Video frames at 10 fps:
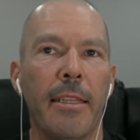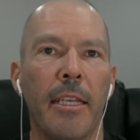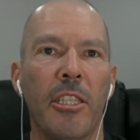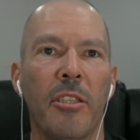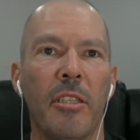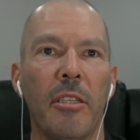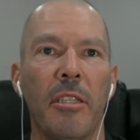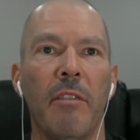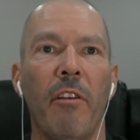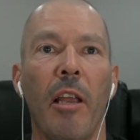That's to
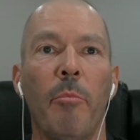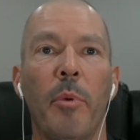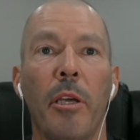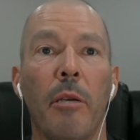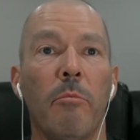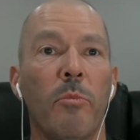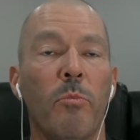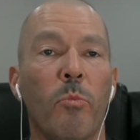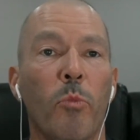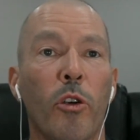develop
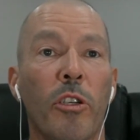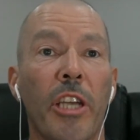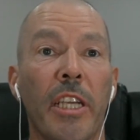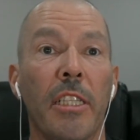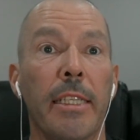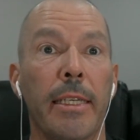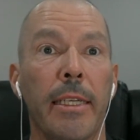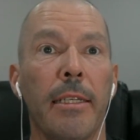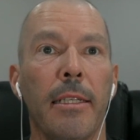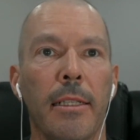motorcycle
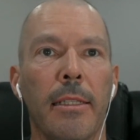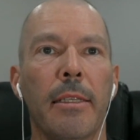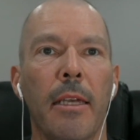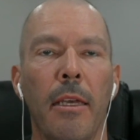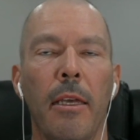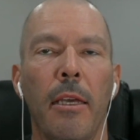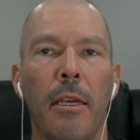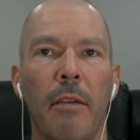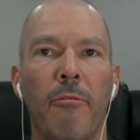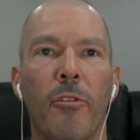skills
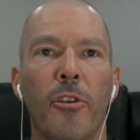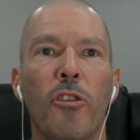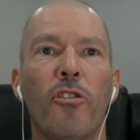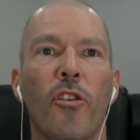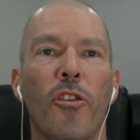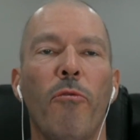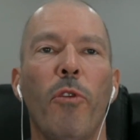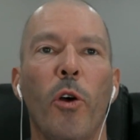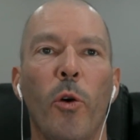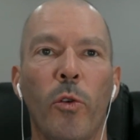for use on the
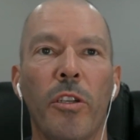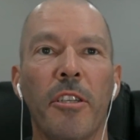road.